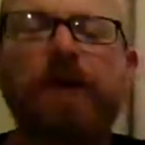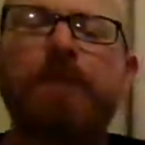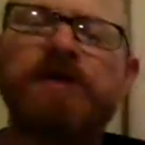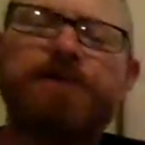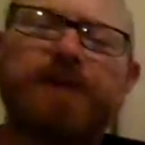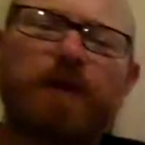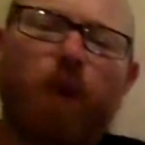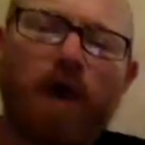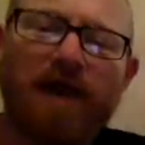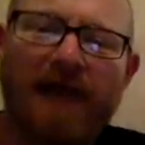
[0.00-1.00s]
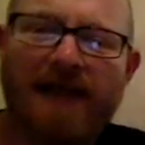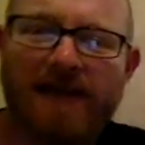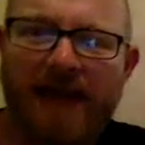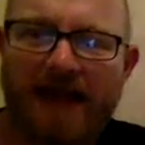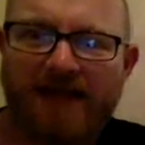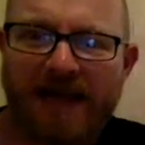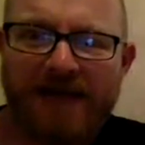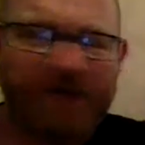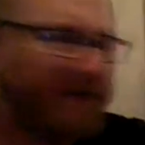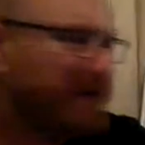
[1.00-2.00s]
Must be quite late there,
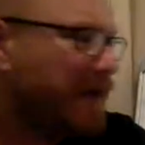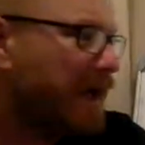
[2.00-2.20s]
David.